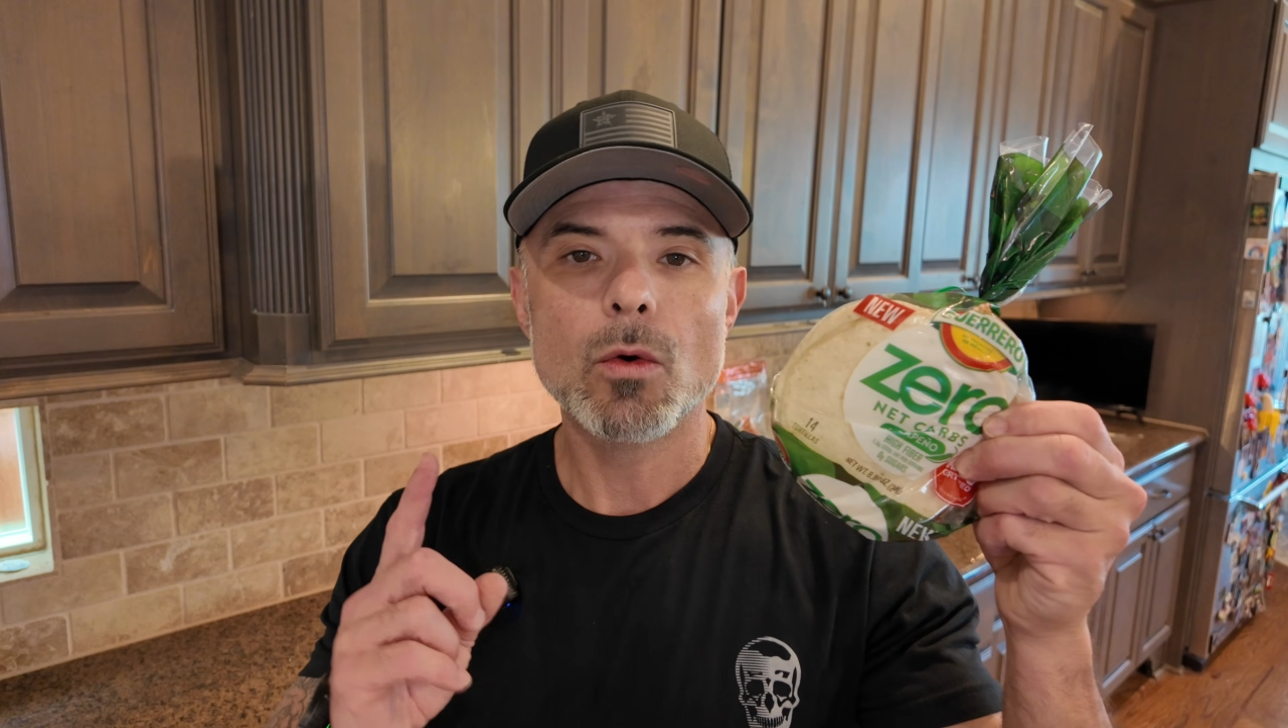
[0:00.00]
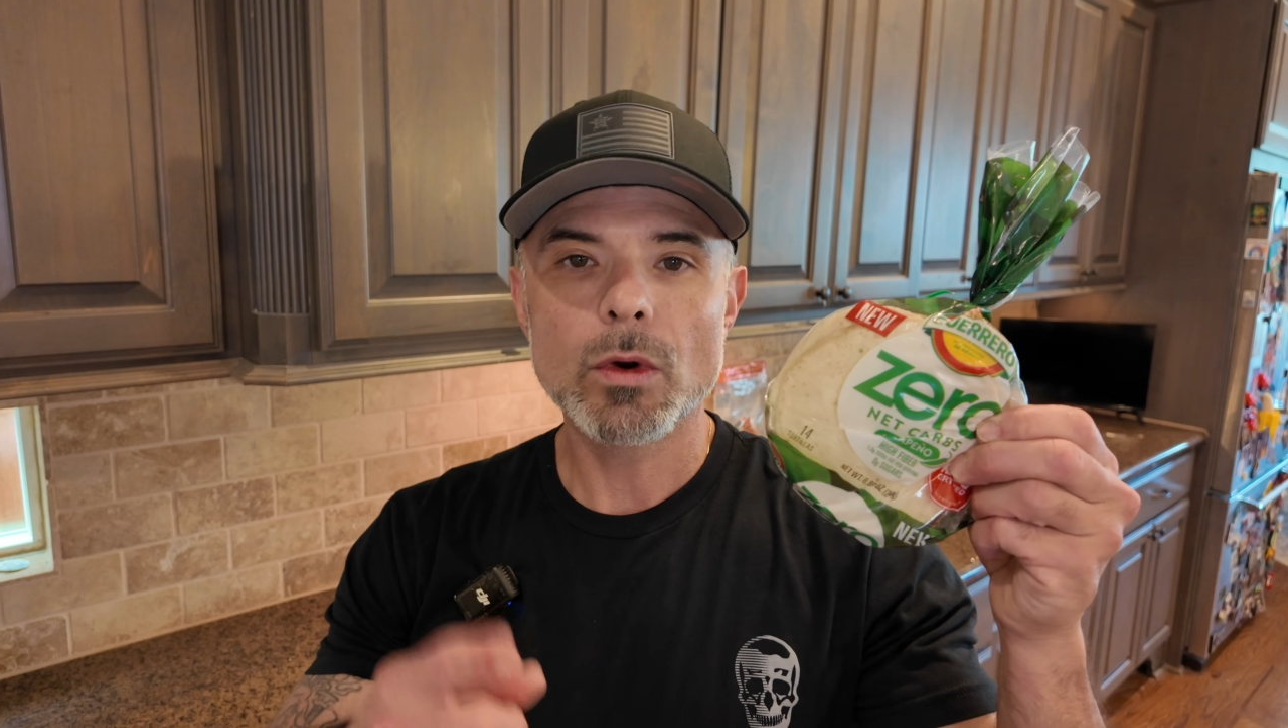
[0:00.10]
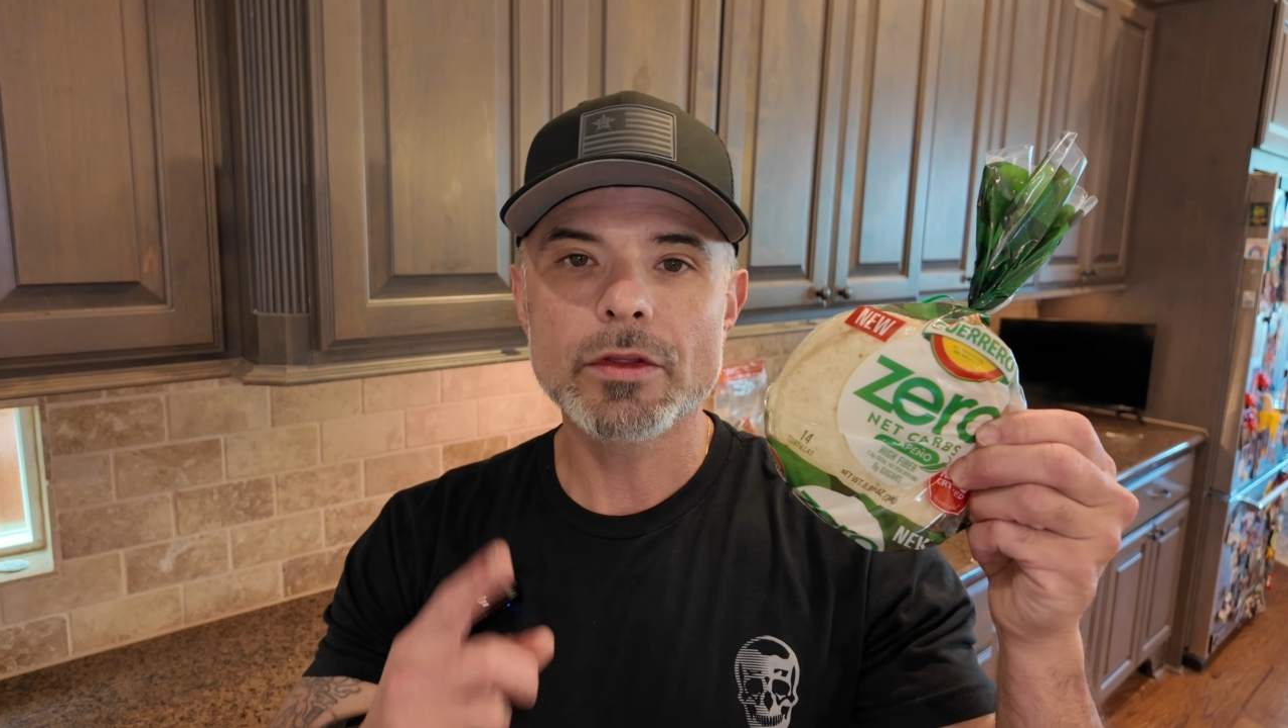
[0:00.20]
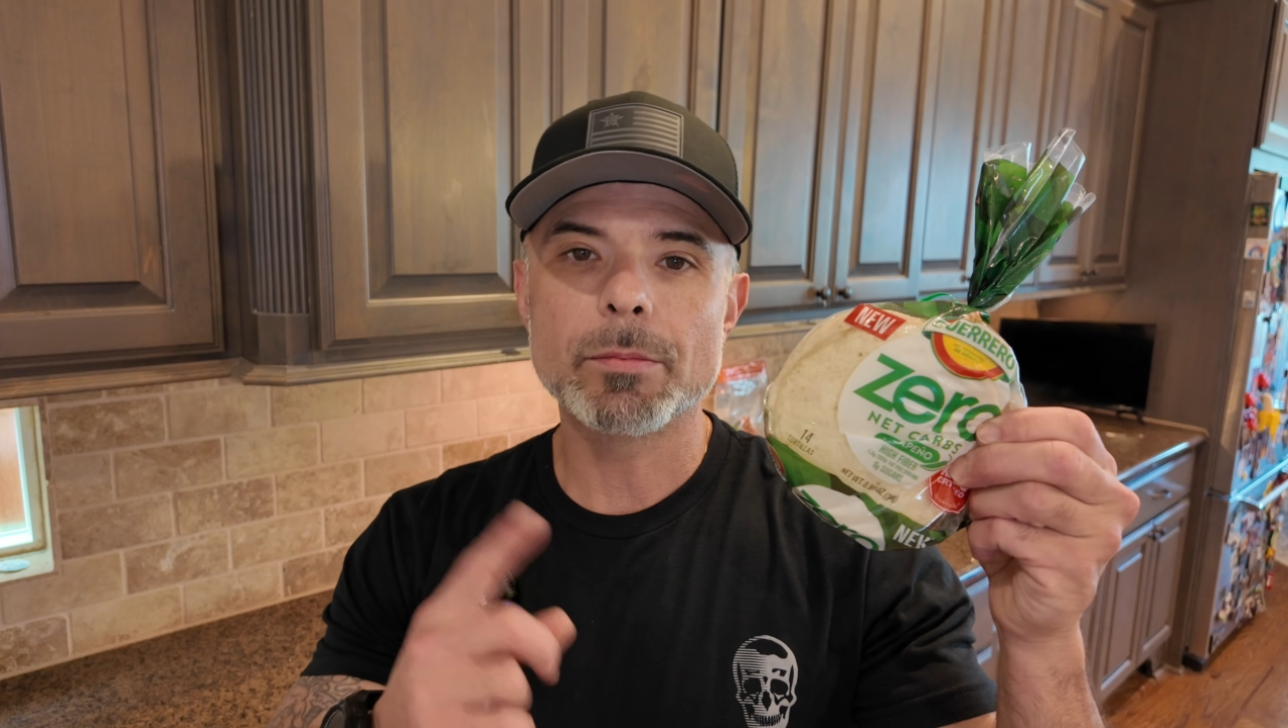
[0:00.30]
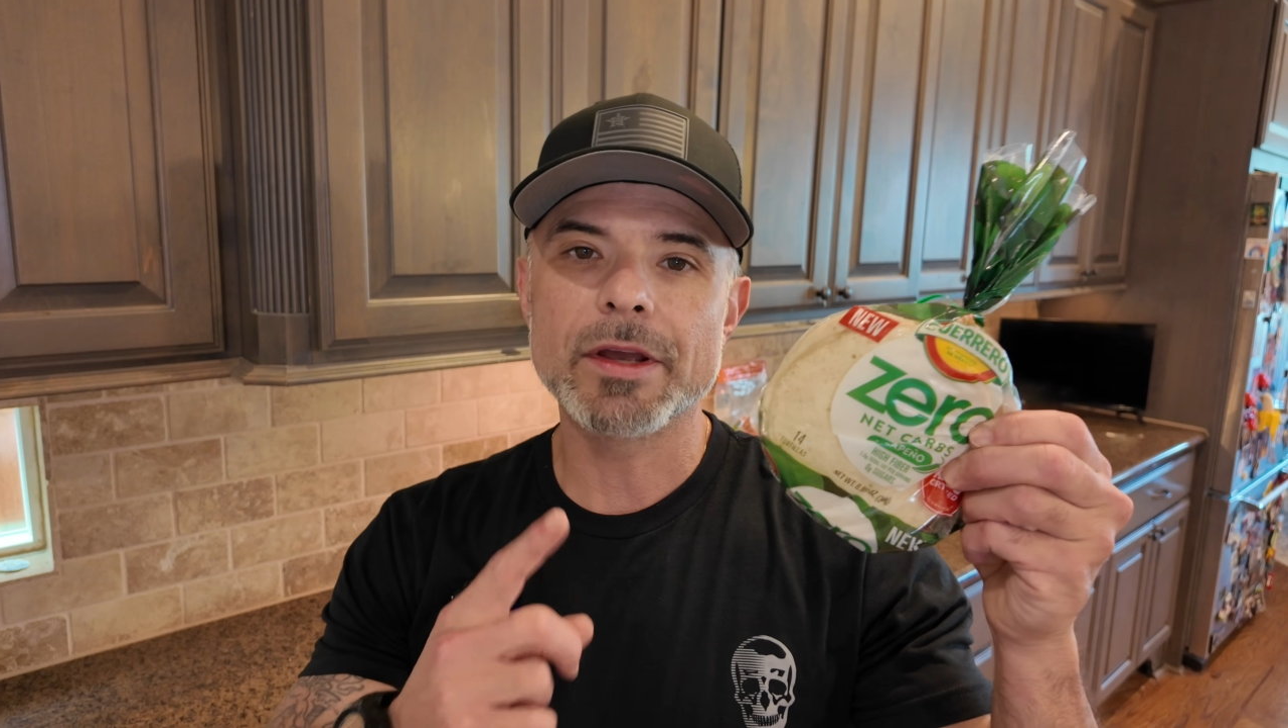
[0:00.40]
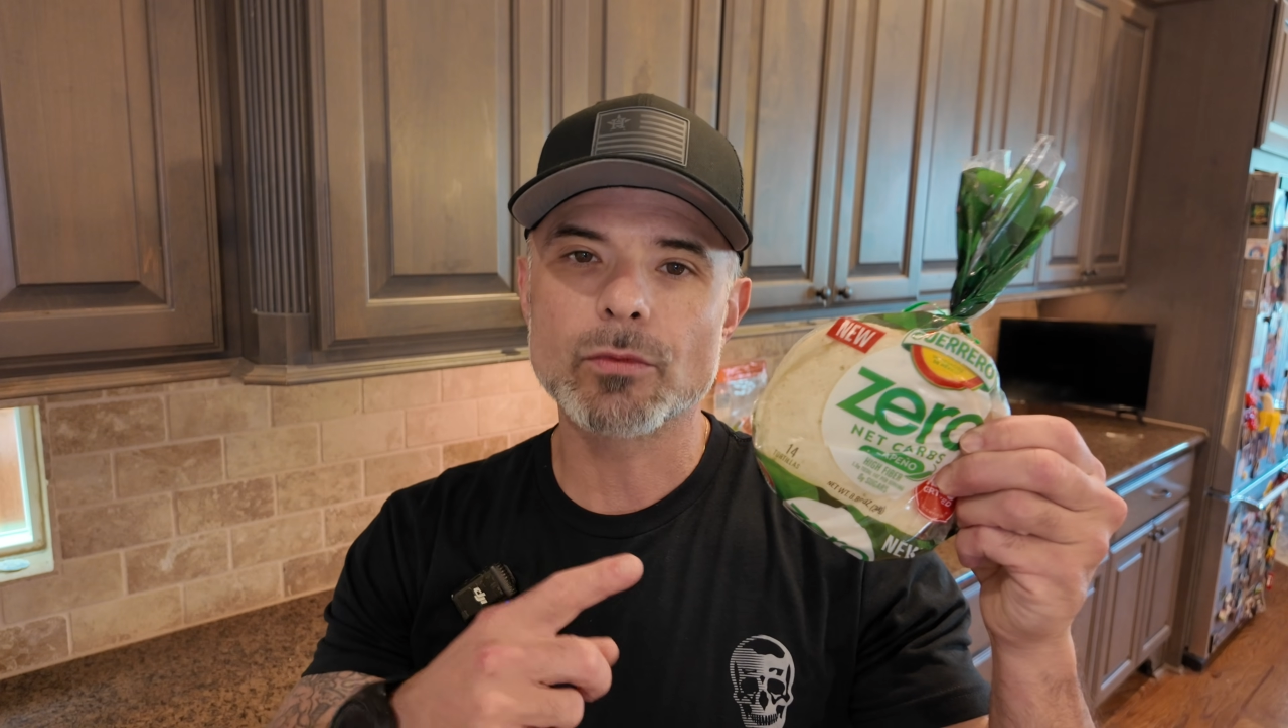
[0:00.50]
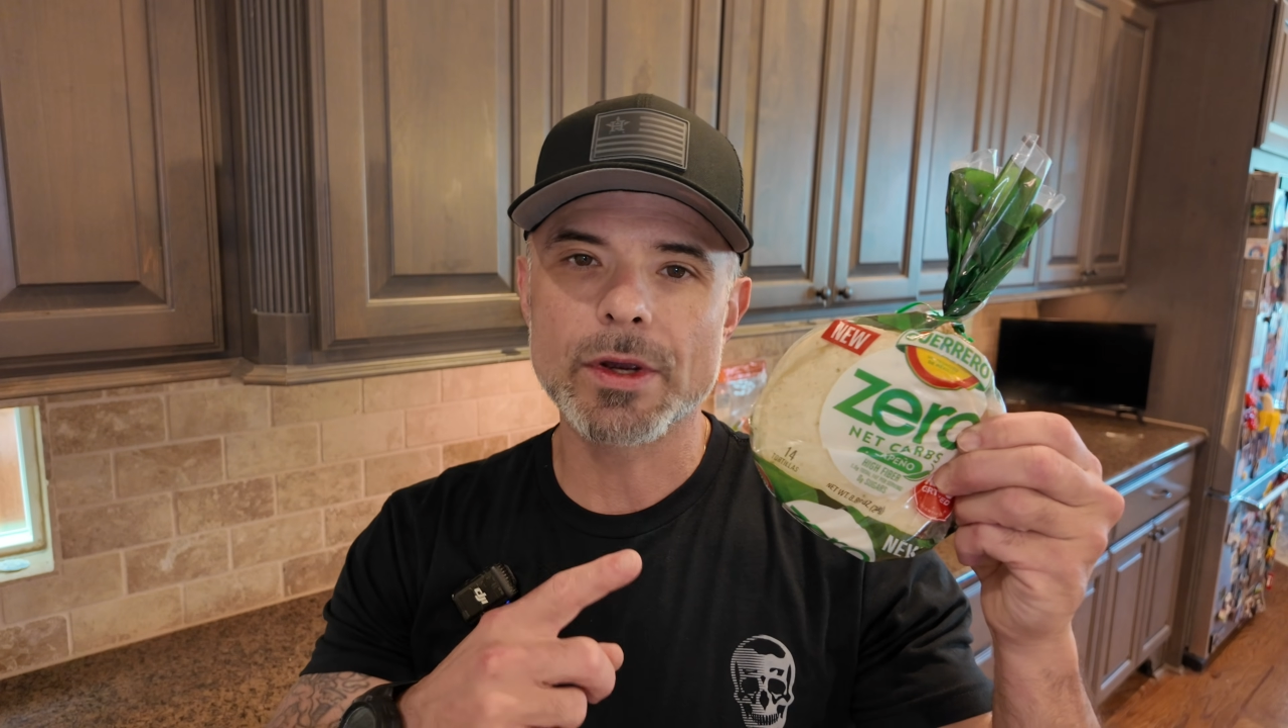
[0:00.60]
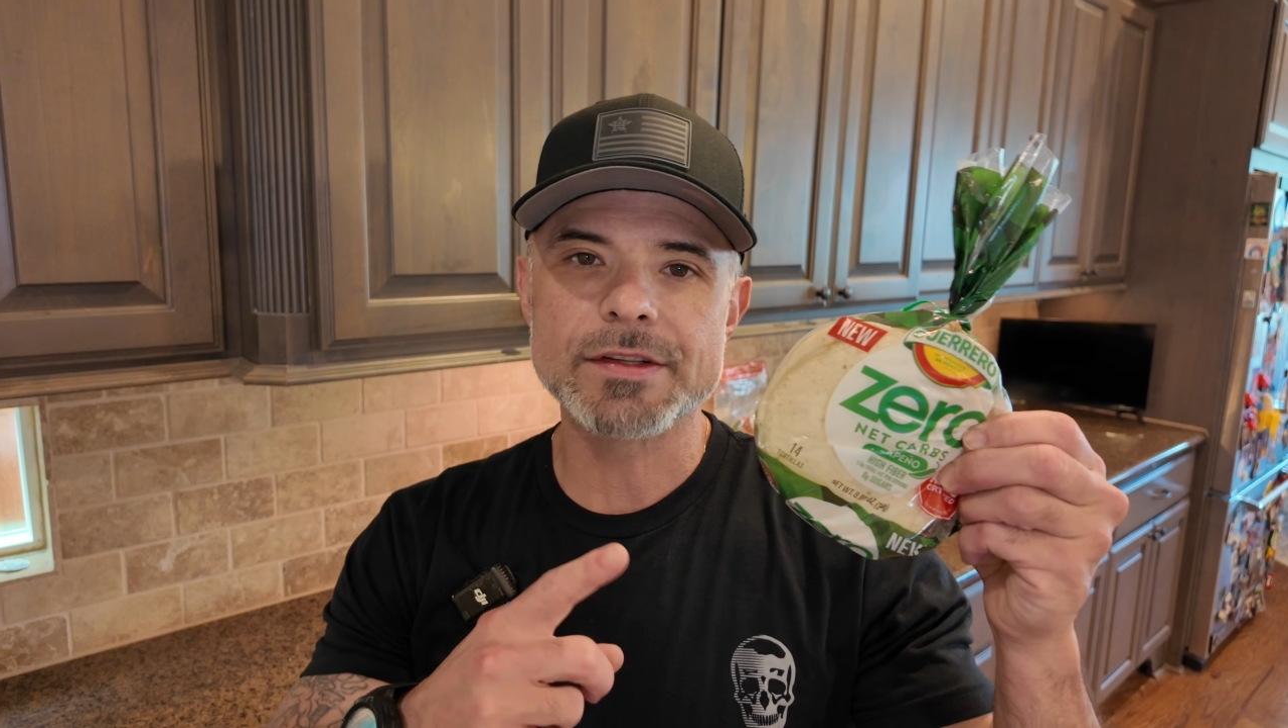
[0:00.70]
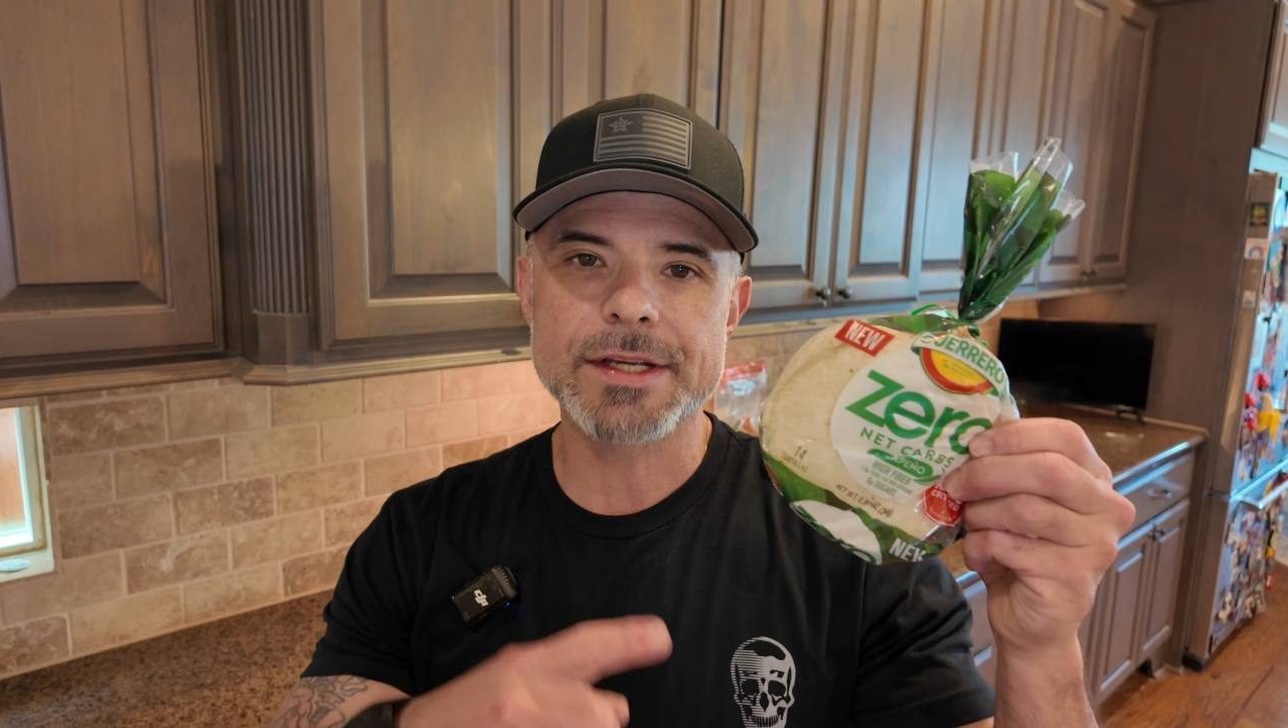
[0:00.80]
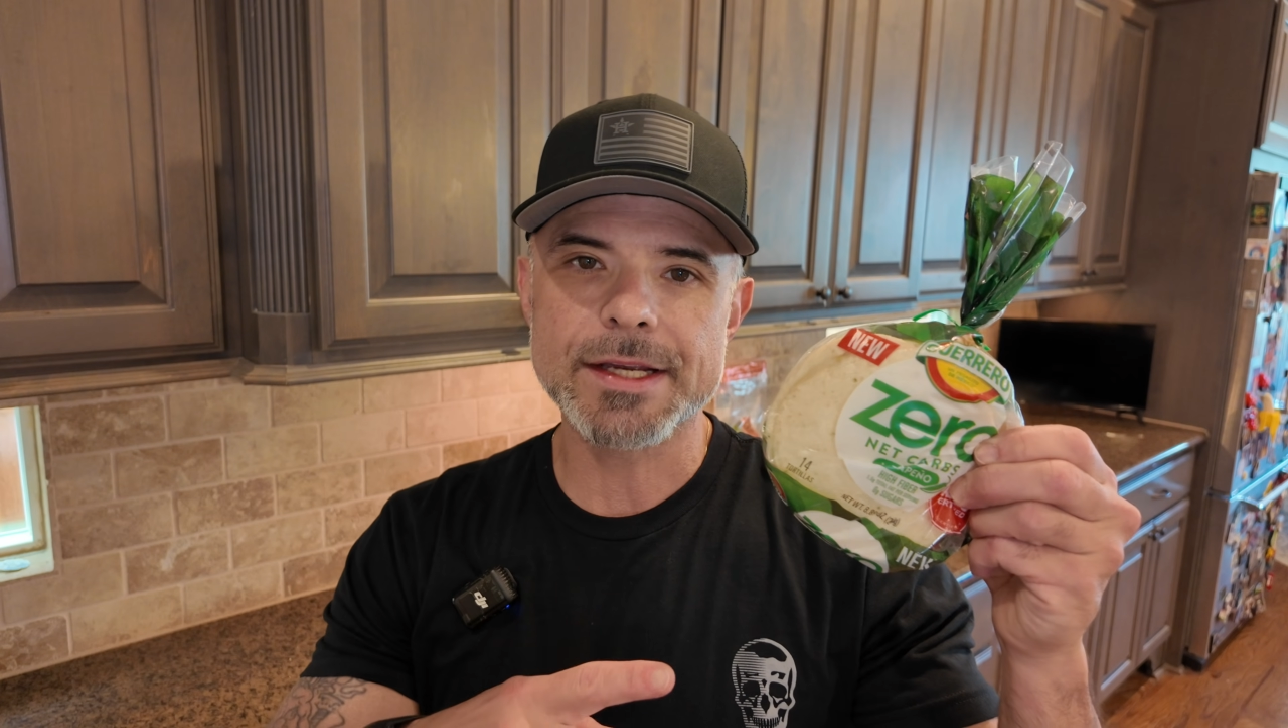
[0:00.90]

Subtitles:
One of the best ways to